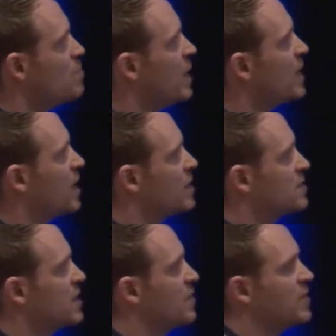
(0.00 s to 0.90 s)
better
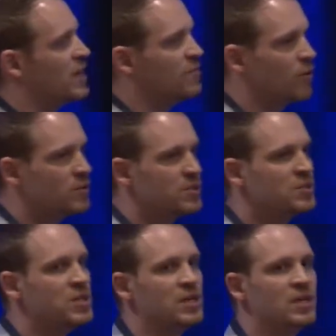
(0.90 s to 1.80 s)
understand their
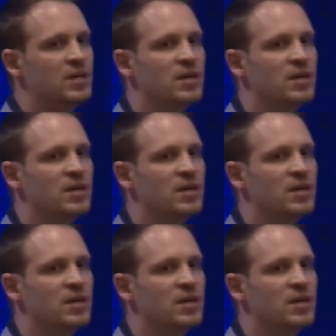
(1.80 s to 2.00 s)
diversity